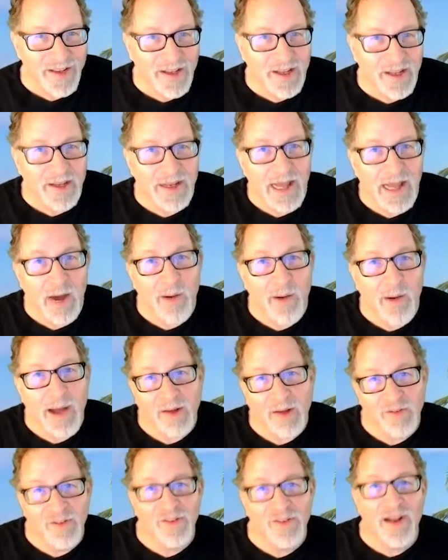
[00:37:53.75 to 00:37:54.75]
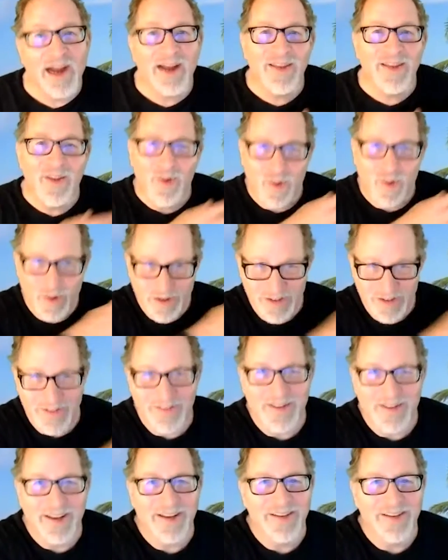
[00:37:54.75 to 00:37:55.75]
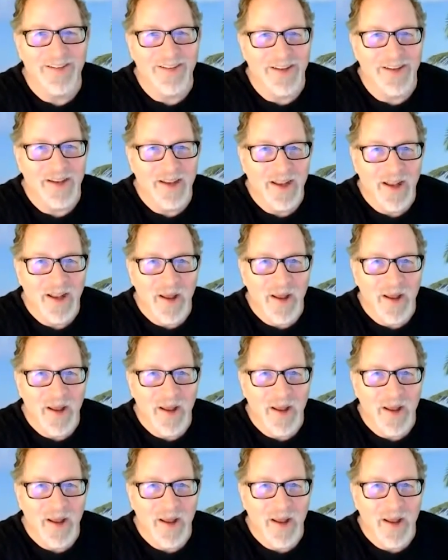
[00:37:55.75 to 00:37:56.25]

And now outside the organization,